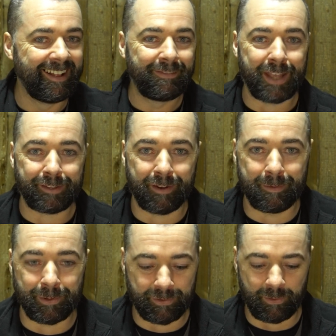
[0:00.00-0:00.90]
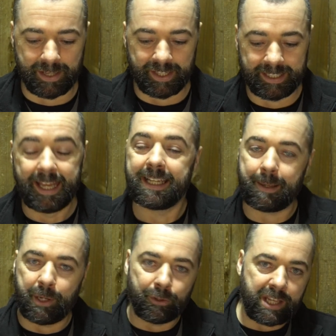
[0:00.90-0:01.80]
thanks very much for watching. Let
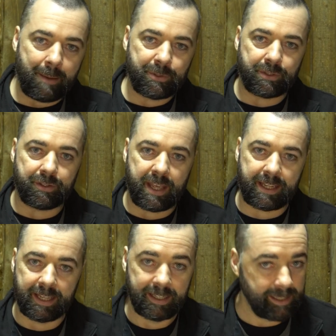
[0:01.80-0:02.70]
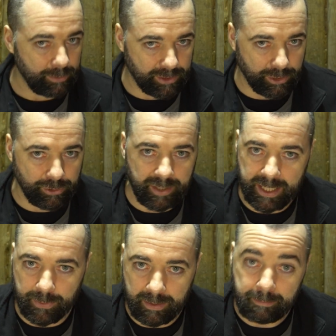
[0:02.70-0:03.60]
me know in the comments what you think. We'll talk to you in the
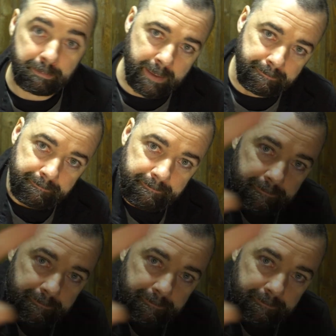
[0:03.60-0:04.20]
next one. Bye.